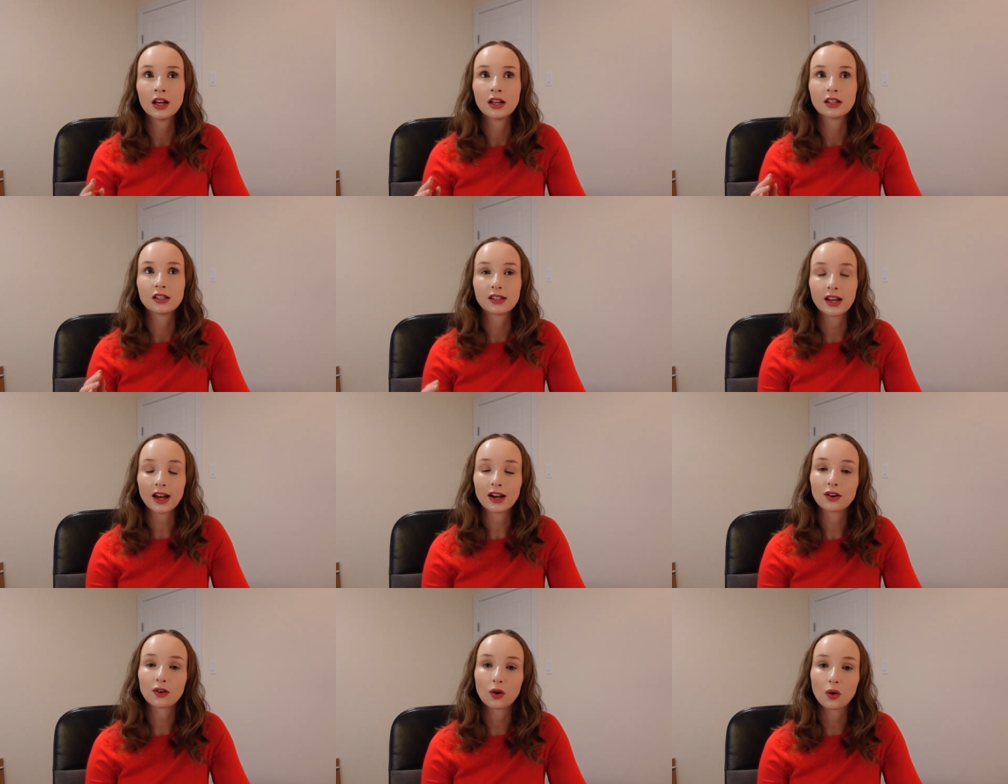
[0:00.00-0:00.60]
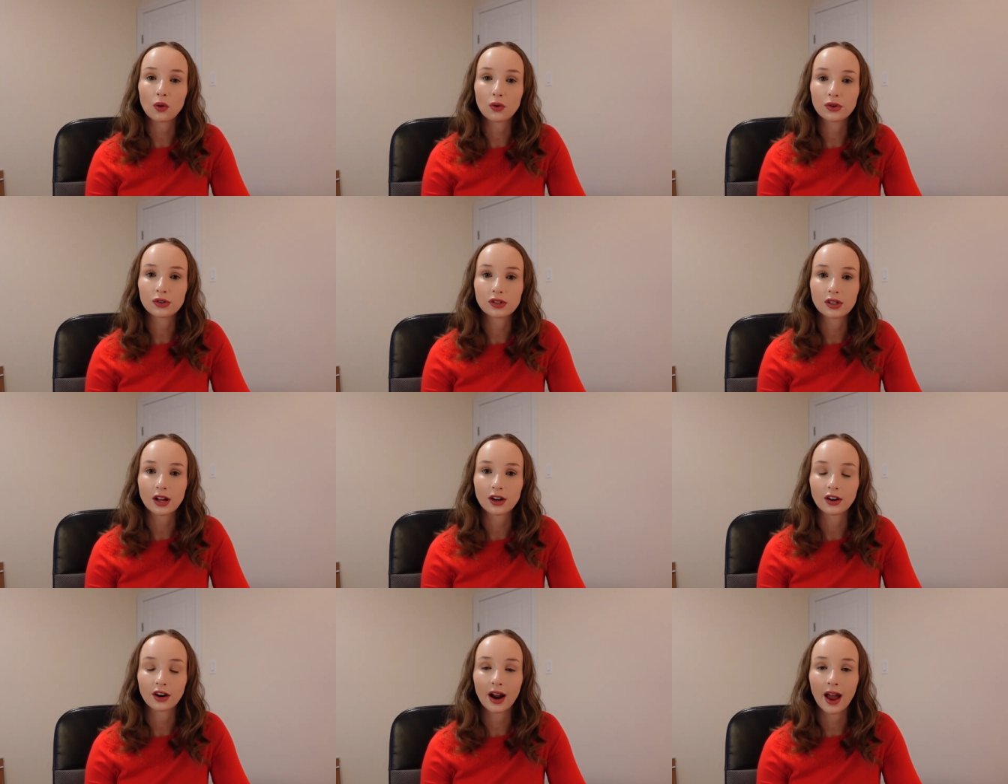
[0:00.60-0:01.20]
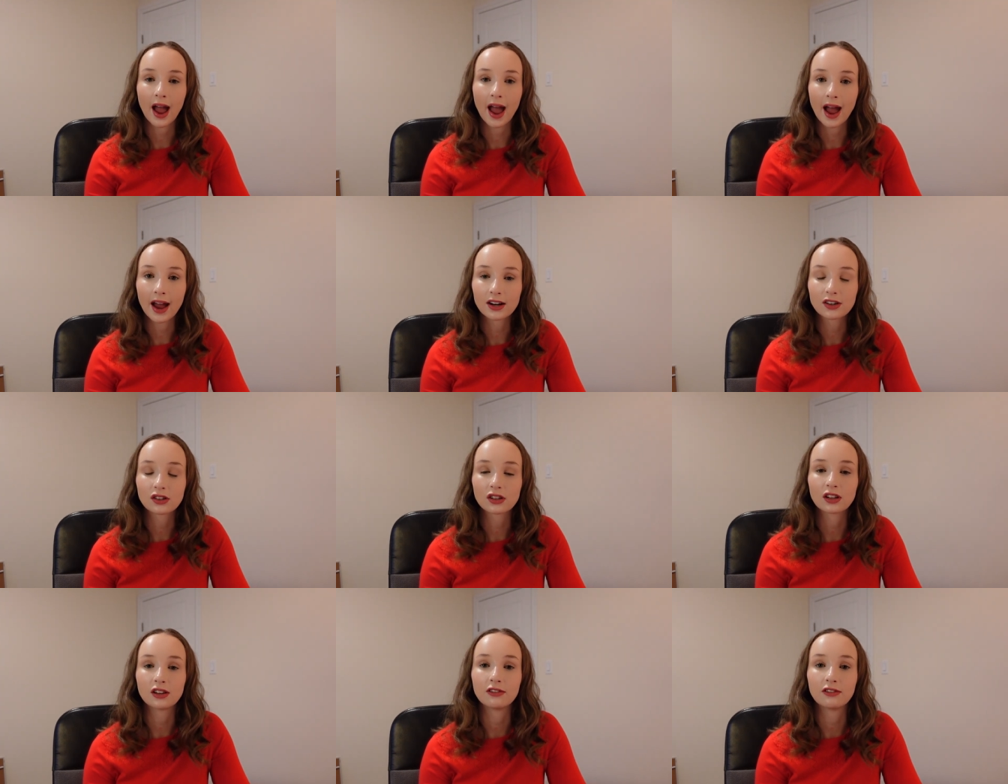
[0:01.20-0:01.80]
Set goals that are
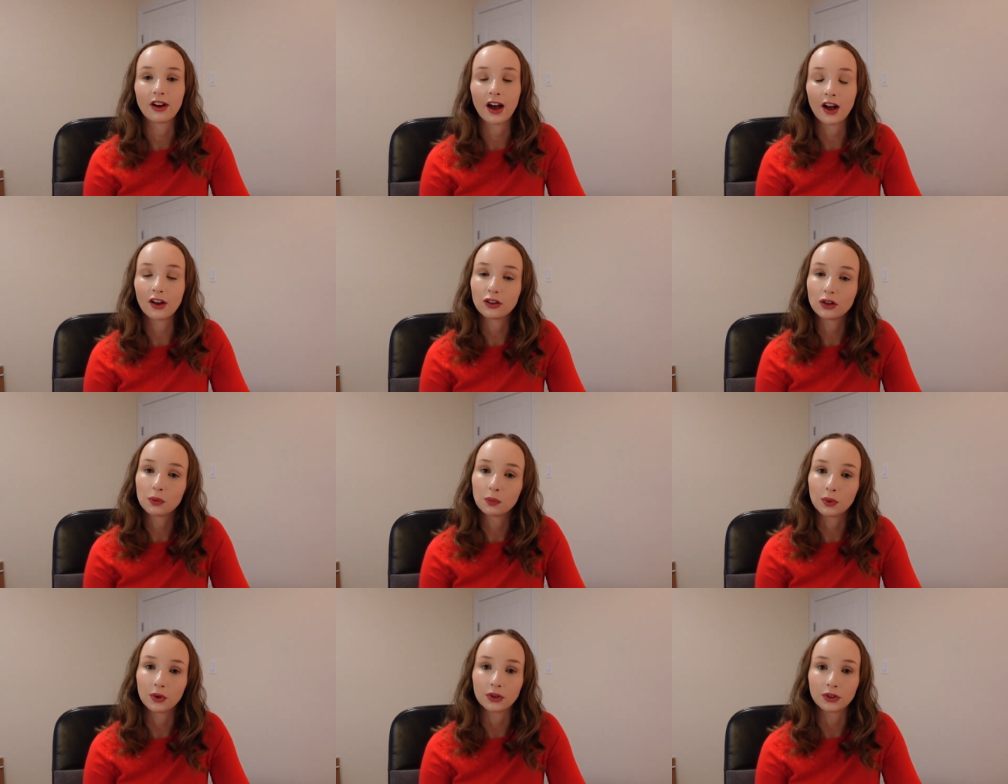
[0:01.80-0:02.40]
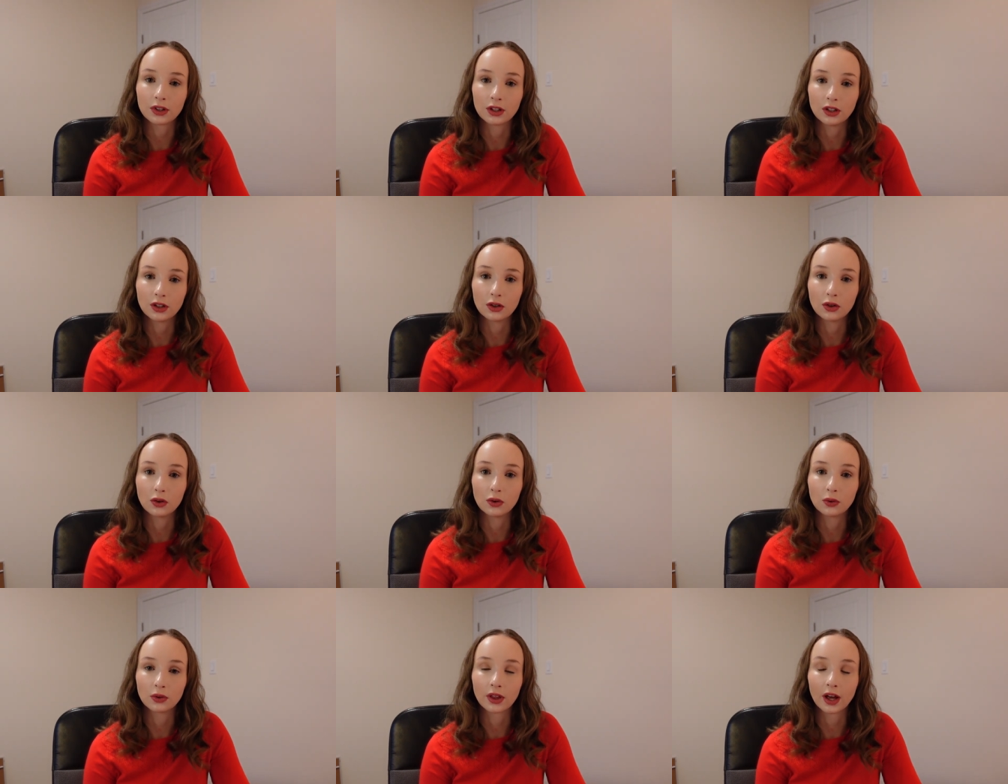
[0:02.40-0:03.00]
actually valuable to you